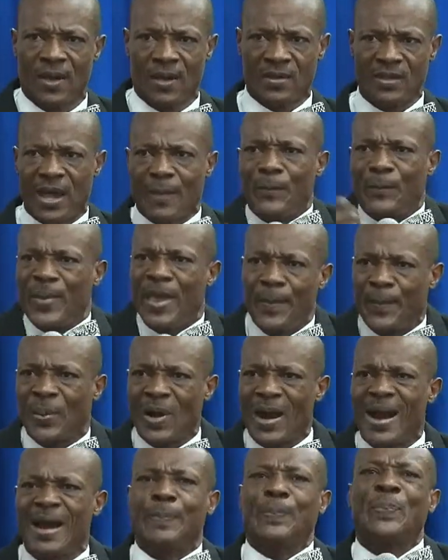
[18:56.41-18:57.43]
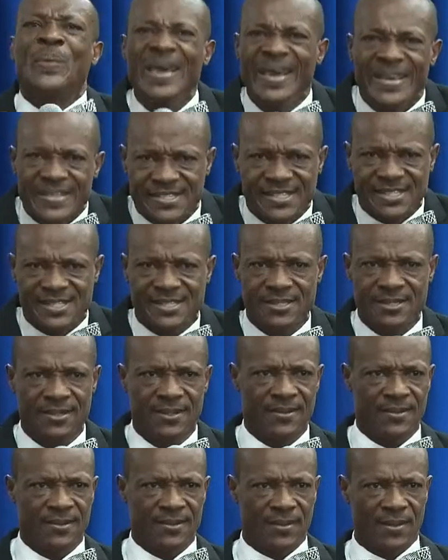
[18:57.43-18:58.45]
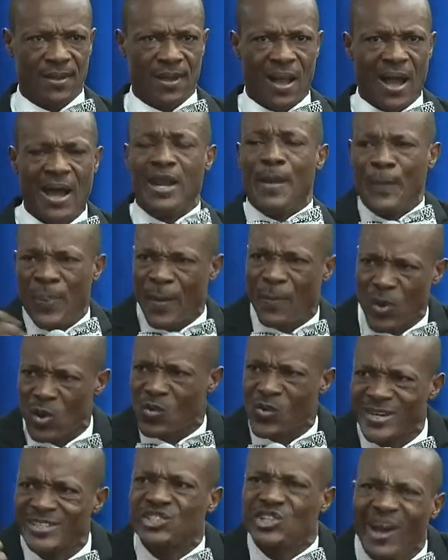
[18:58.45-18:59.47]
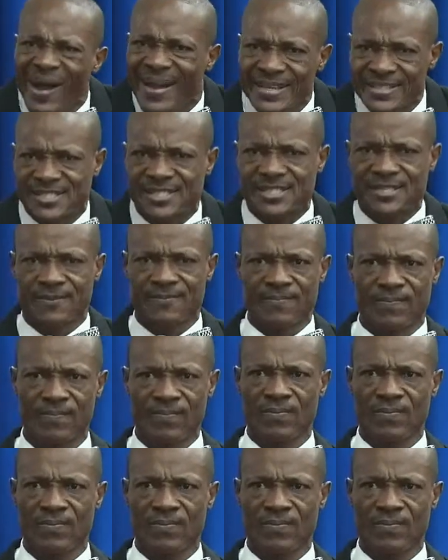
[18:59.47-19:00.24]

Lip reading: then people are at peace and the people rejoice.